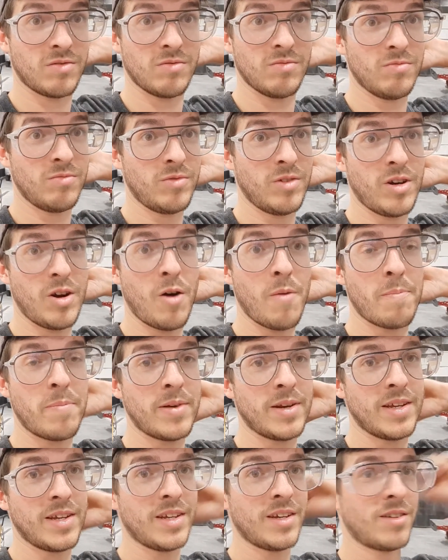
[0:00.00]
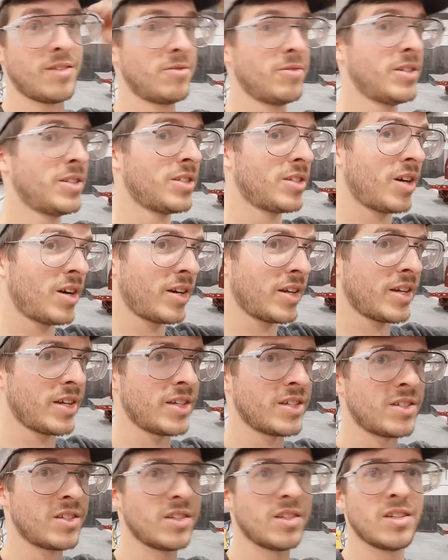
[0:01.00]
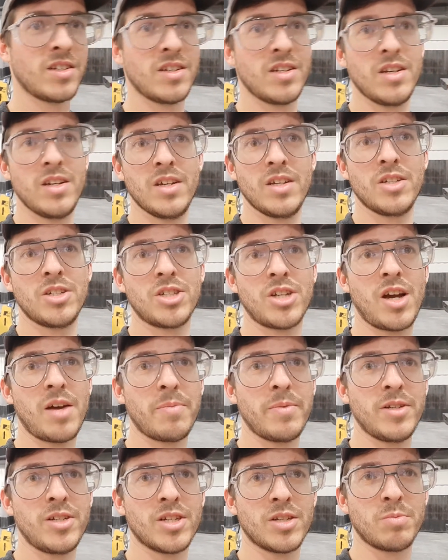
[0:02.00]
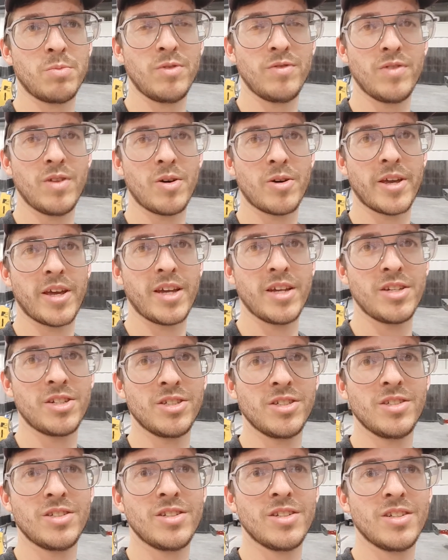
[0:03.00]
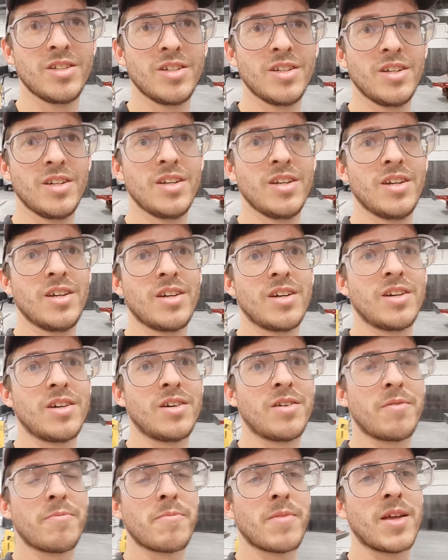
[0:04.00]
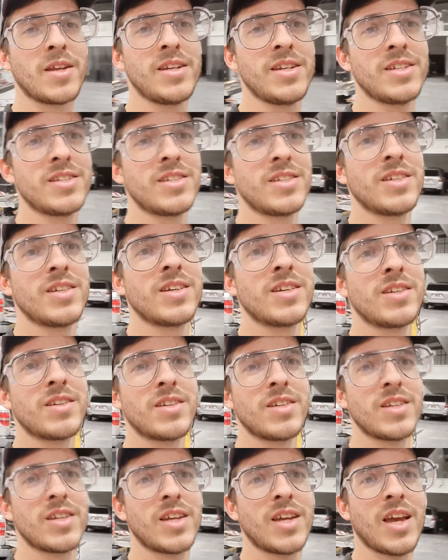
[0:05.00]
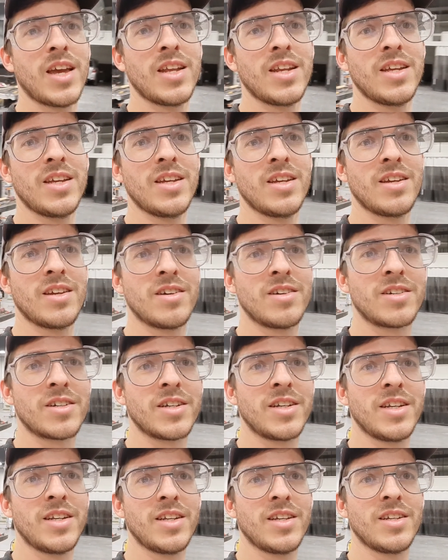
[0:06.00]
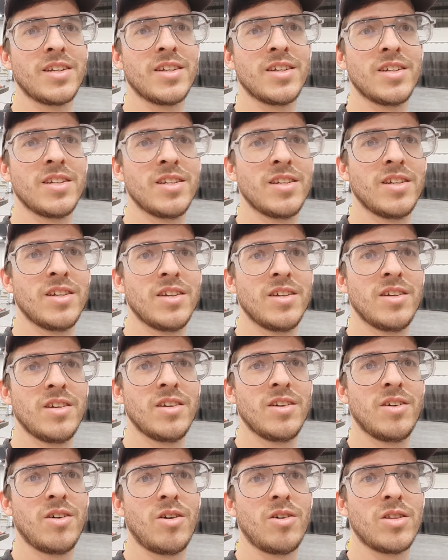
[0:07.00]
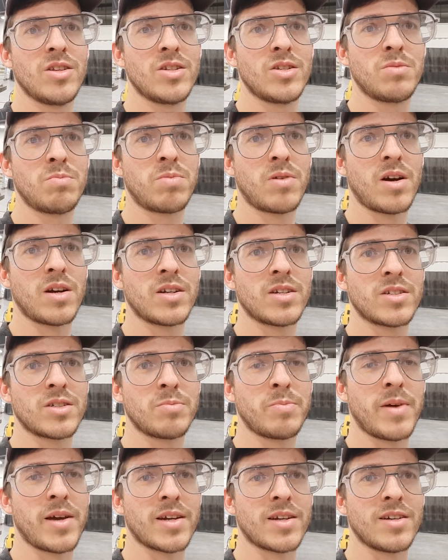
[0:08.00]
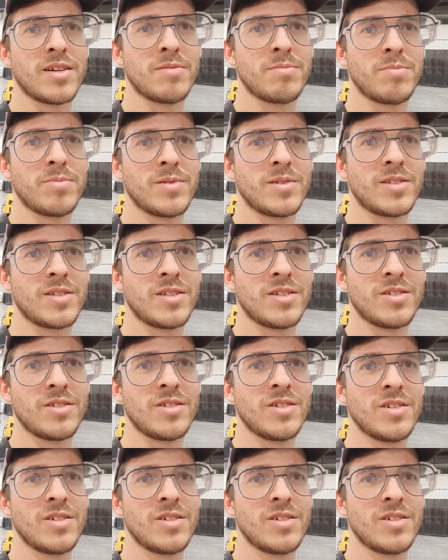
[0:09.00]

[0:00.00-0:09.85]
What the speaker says: reopening or restarting his shop. He just moved locations, and he's getting all his products back up into